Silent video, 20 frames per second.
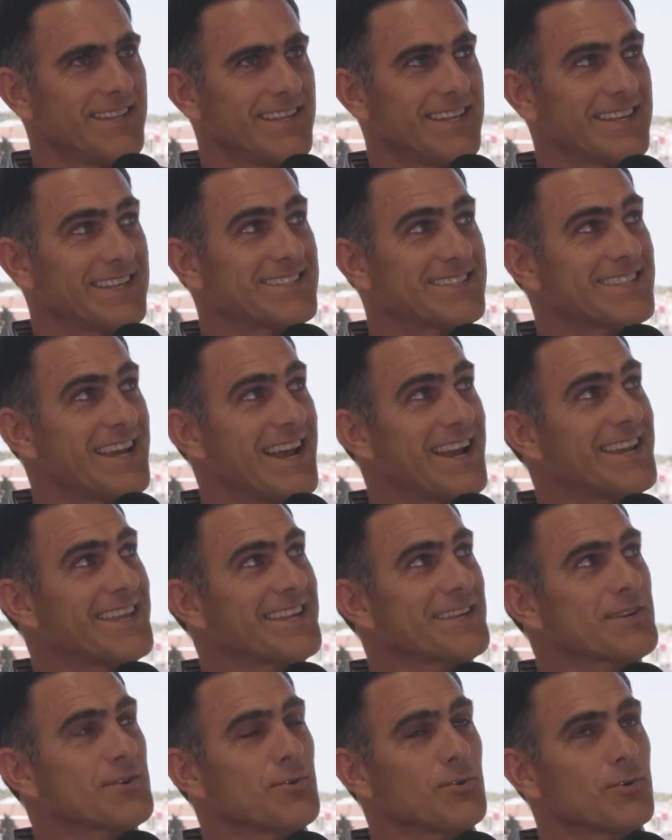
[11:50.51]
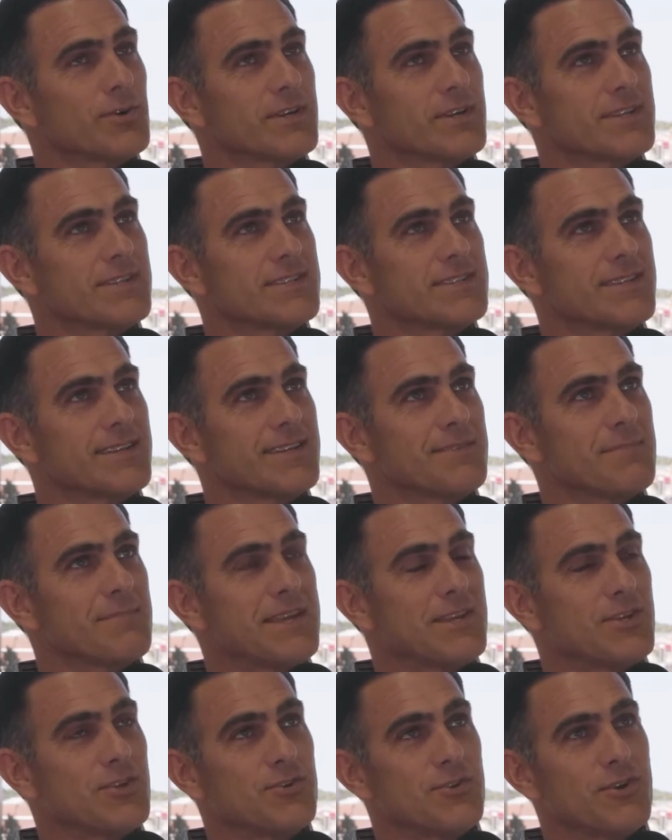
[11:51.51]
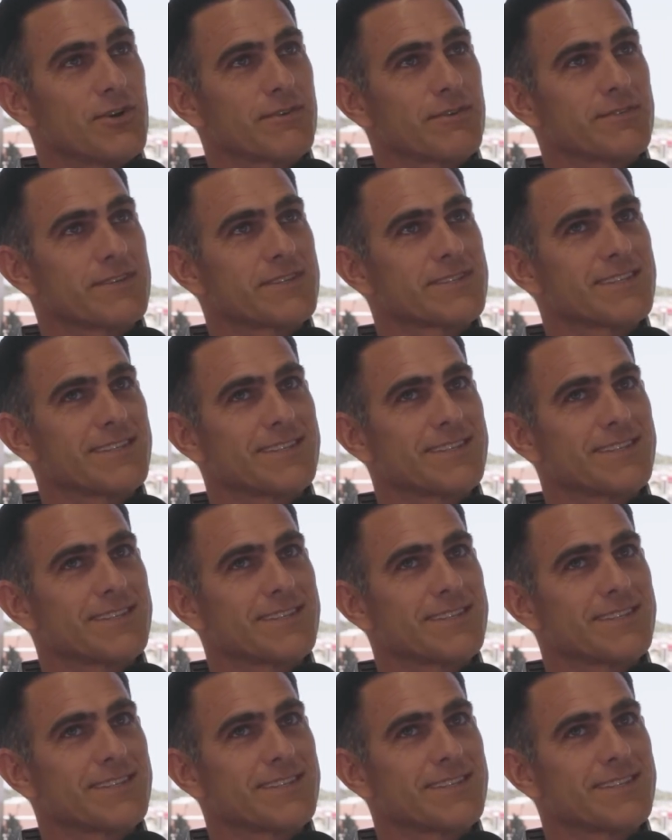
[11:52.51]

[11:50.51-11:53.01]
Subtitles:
exciting or is it make you nervous